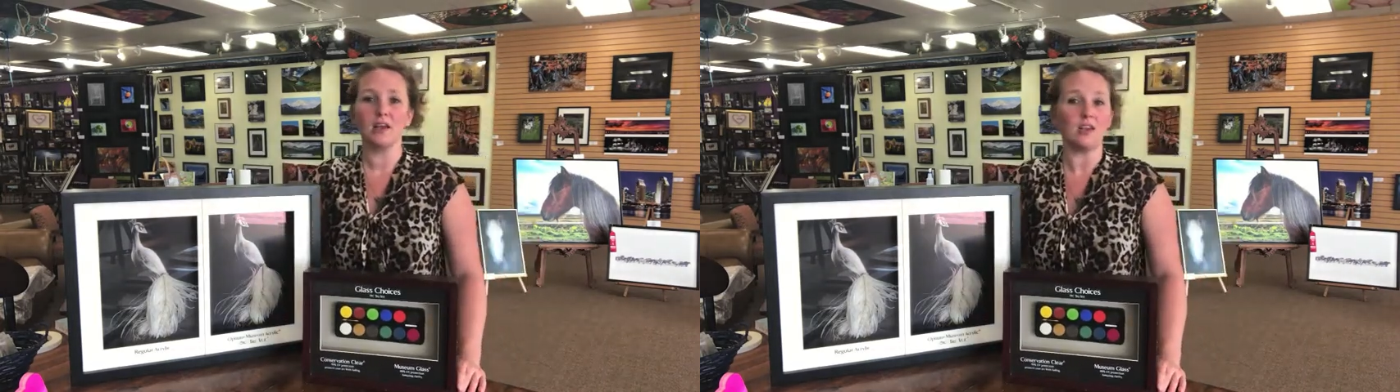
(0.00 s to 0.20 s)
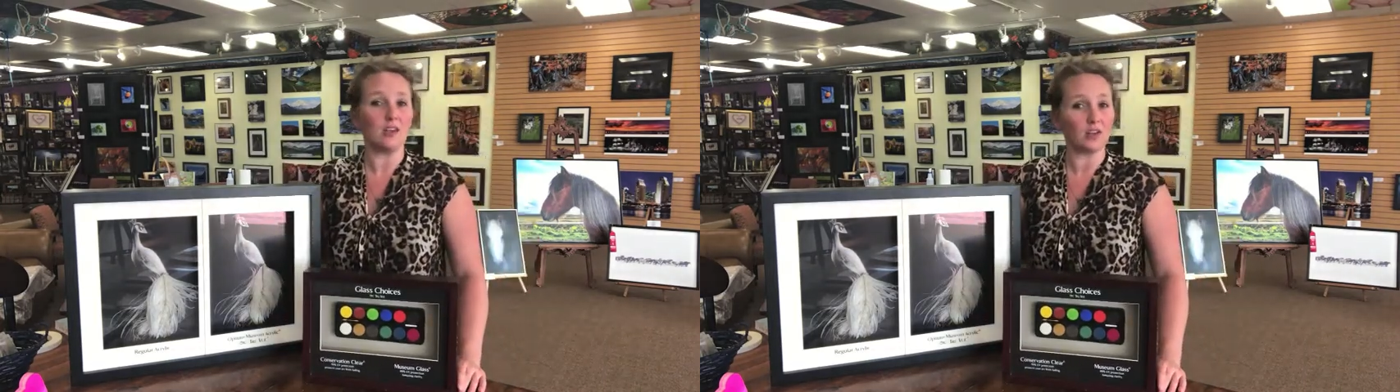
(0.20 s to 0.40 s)

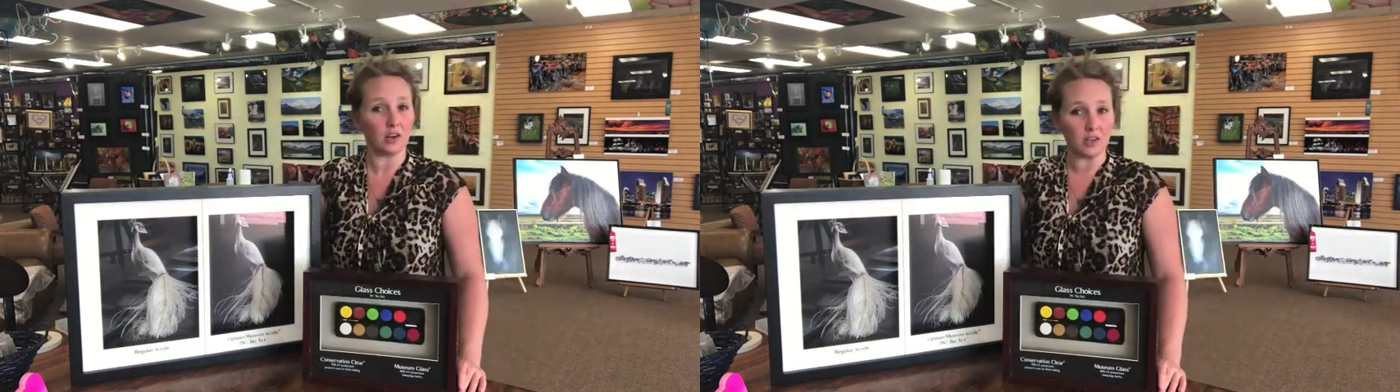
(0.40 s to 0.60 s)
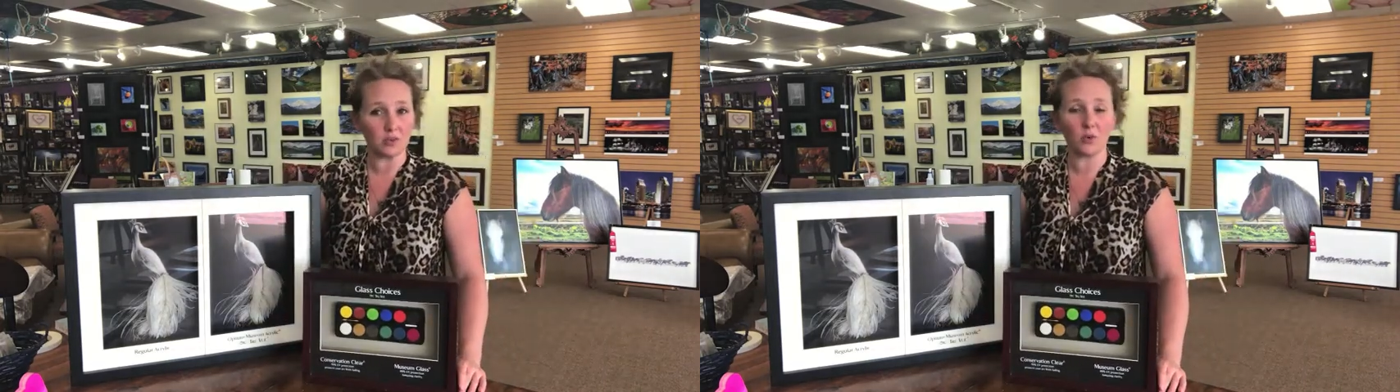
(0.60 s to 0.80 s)
either
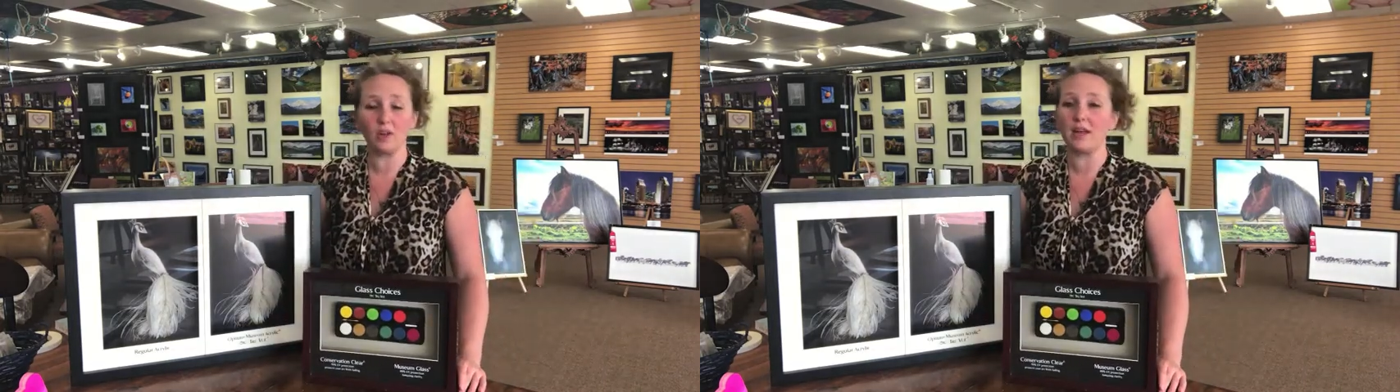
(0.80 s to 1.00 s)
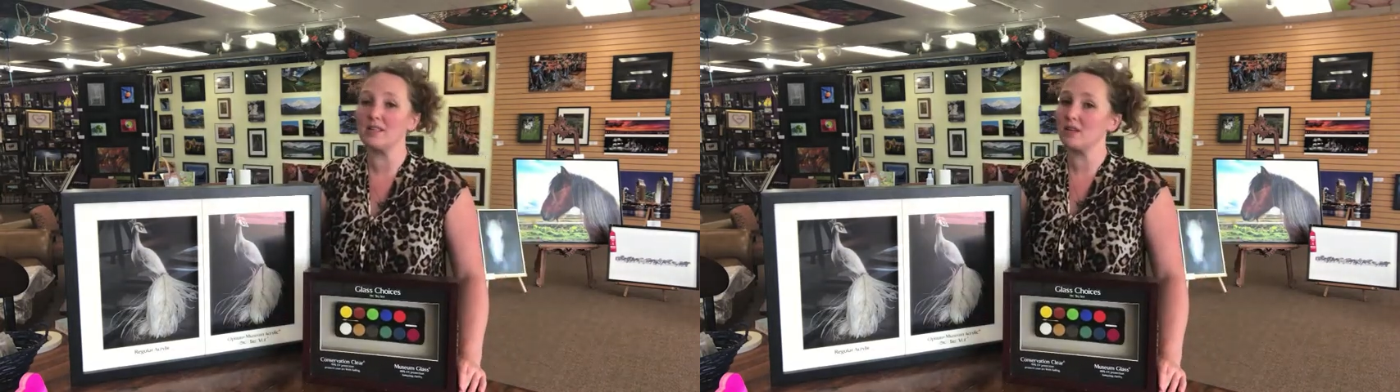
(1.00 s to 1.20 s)
indoor
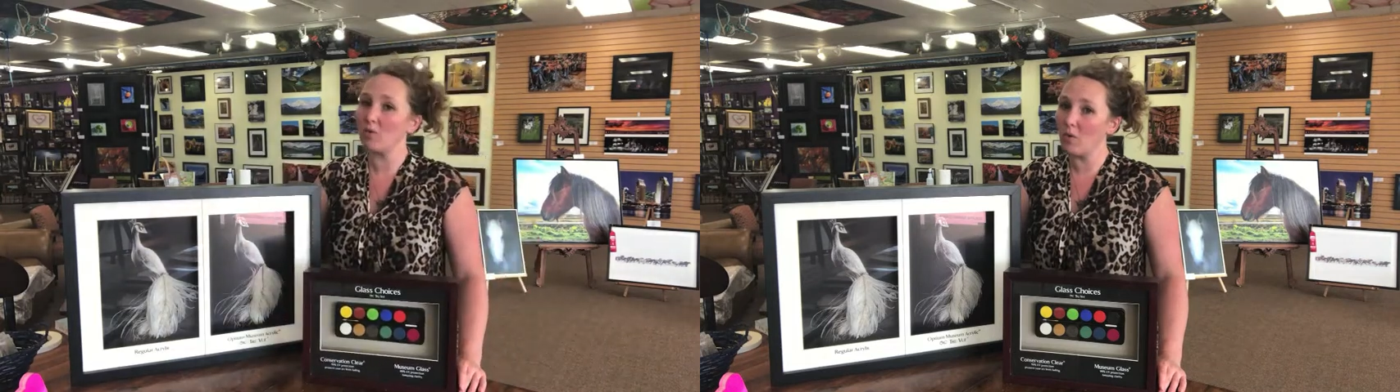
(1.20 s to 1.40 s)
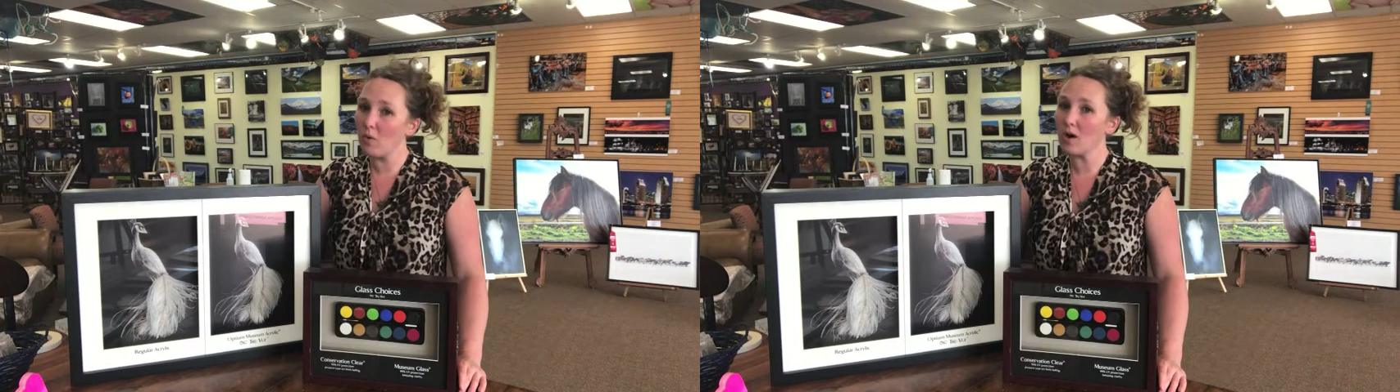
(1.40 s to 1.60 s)
lights
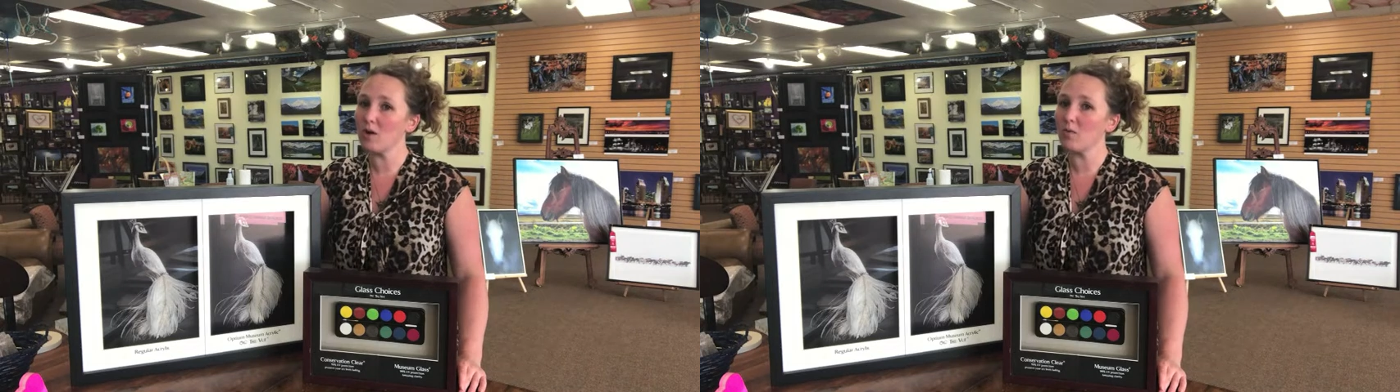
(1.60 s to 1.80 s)
or